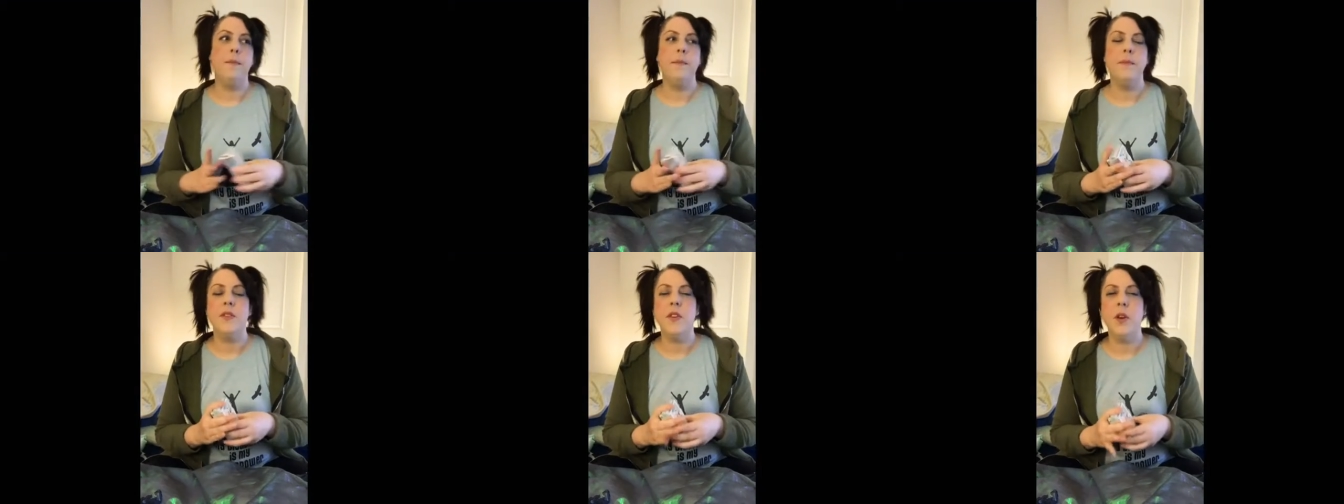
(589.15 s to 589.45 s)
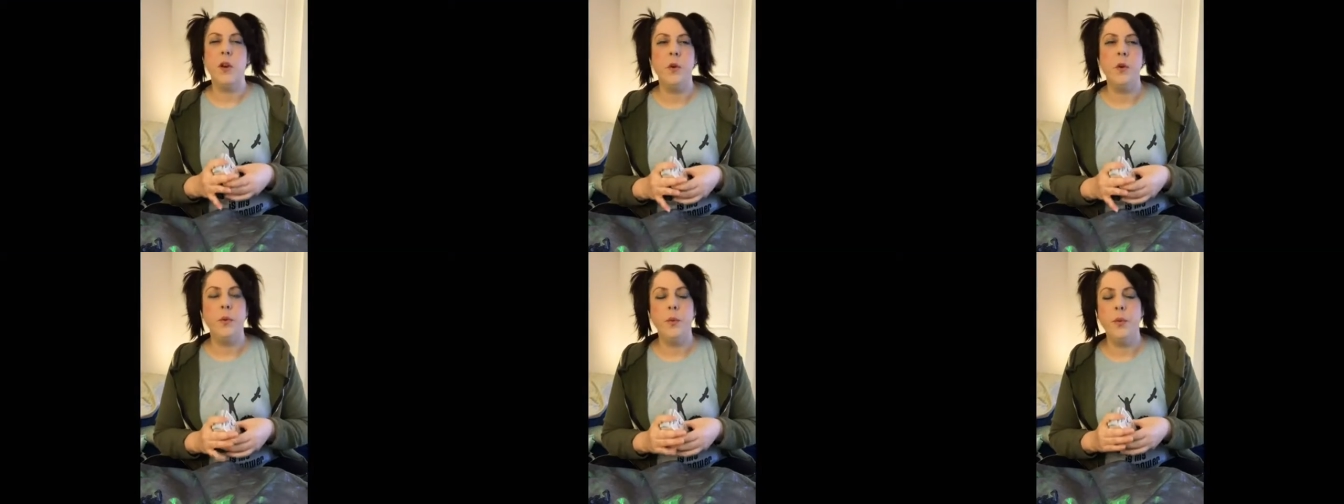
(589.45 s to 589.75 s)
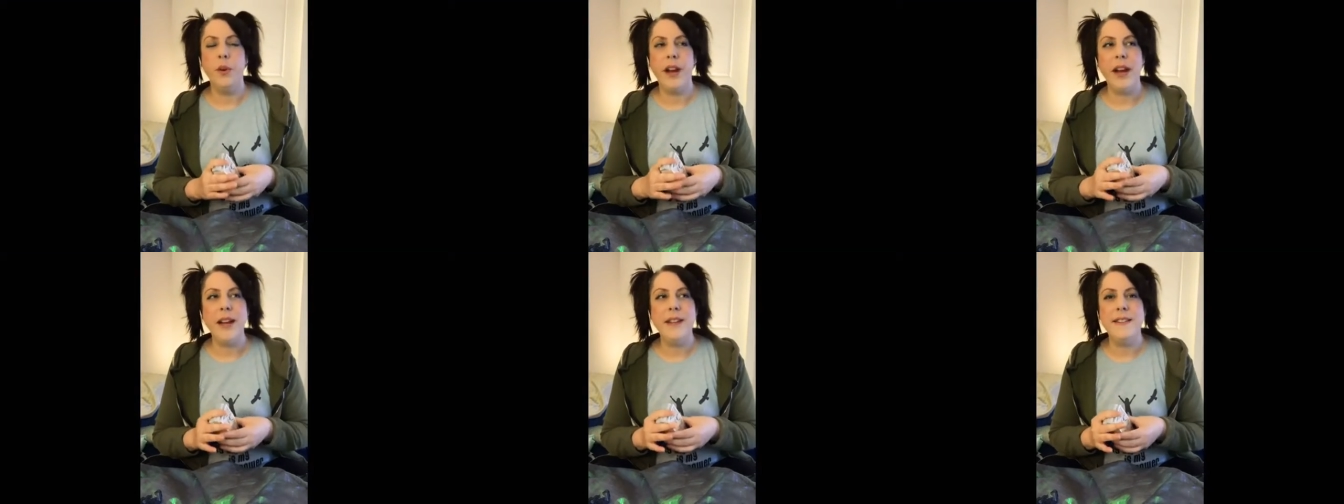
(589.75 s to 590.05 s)
So when
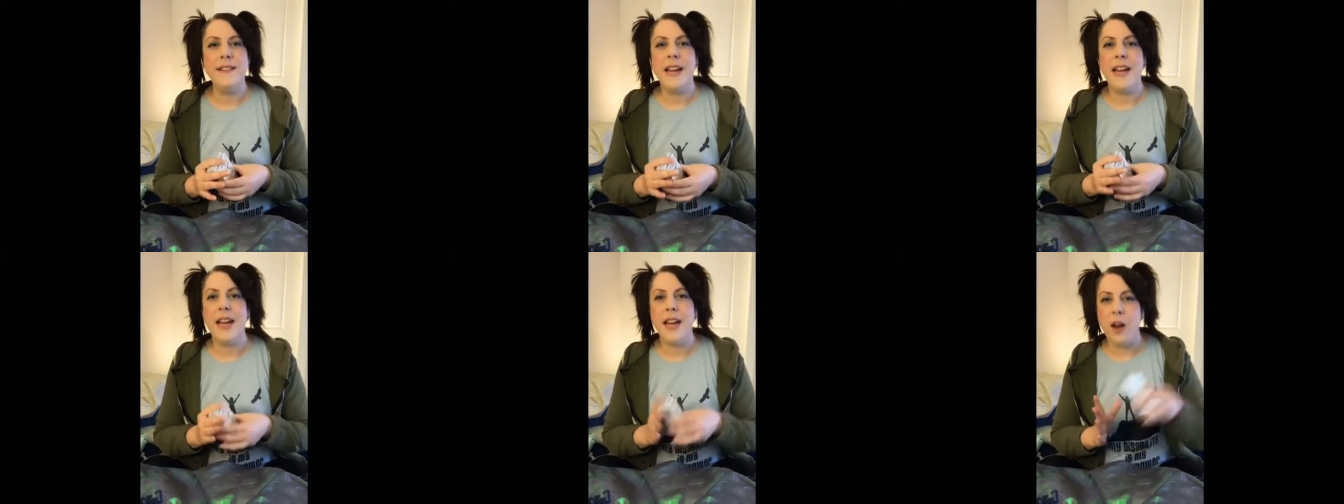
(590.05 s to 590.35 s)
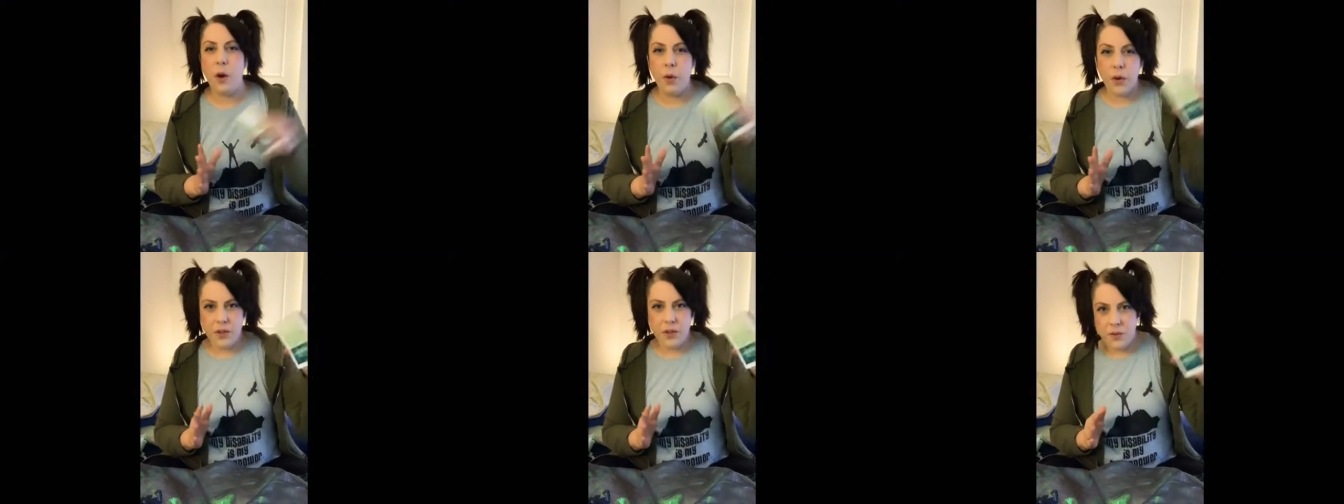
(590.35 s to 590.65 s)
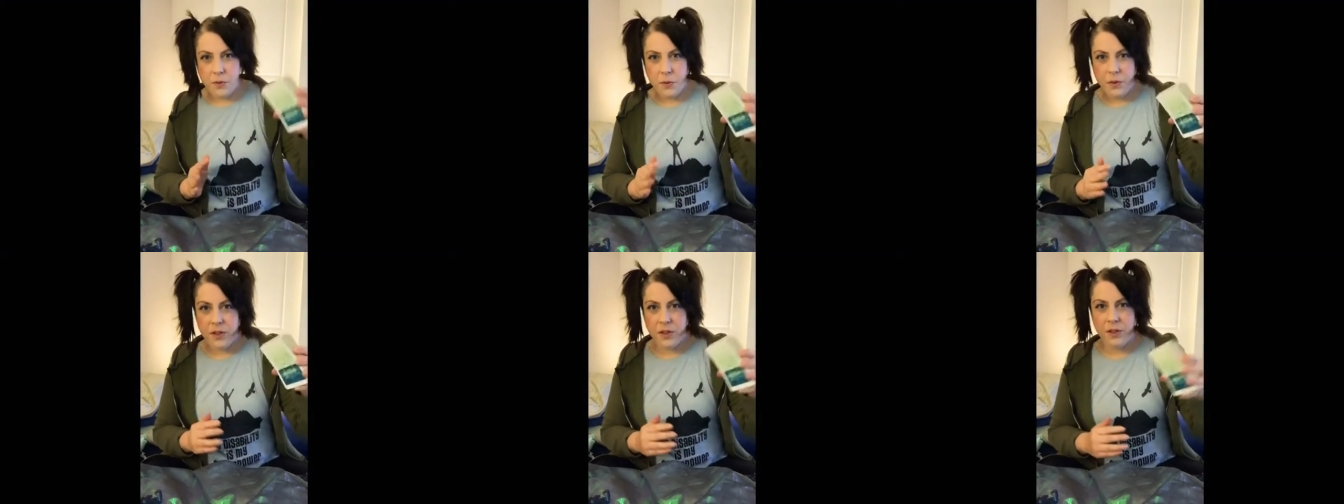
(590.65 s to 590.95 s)
I say always do
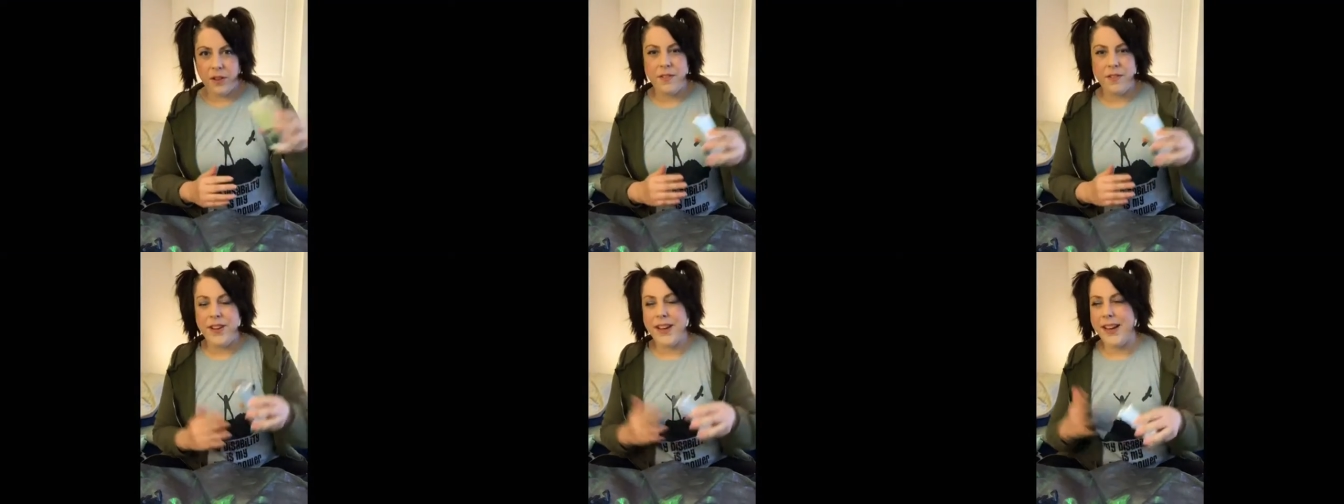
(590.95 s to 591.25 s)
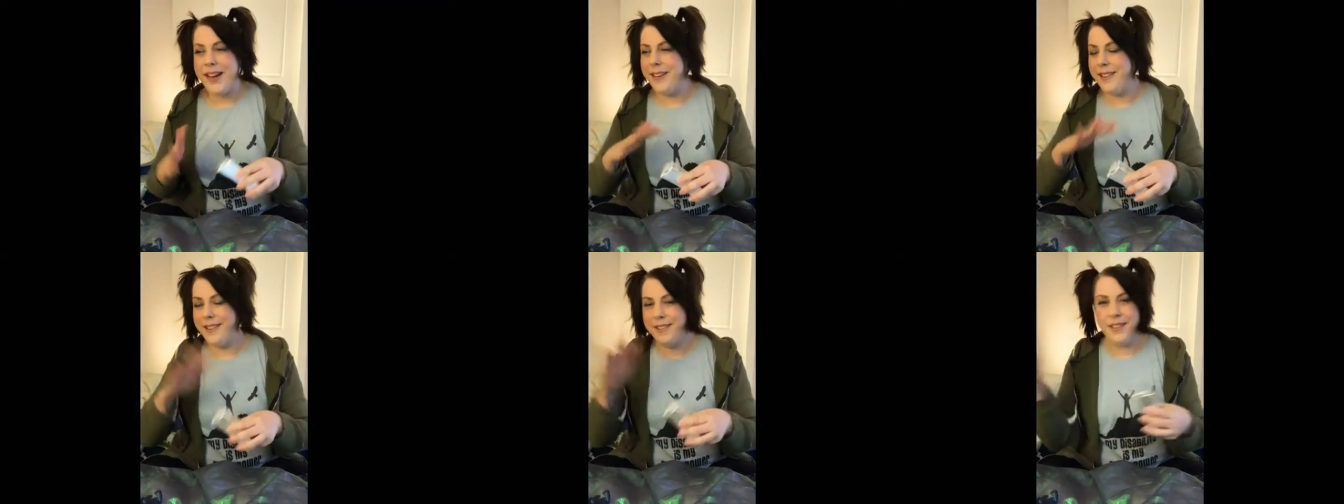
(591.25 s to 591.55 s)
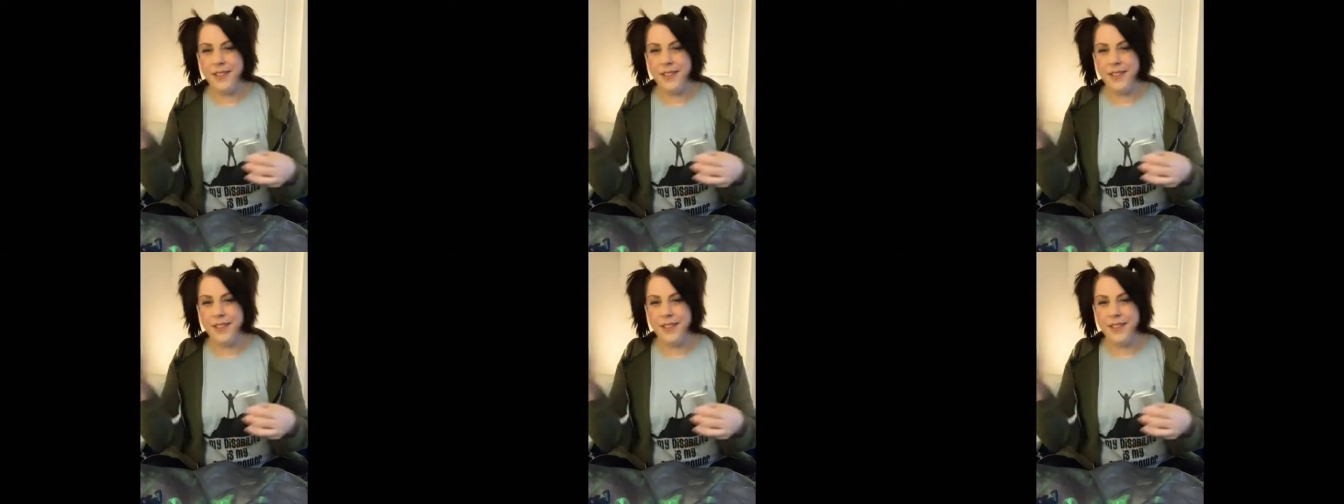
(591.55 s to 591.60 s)
it with your left hand,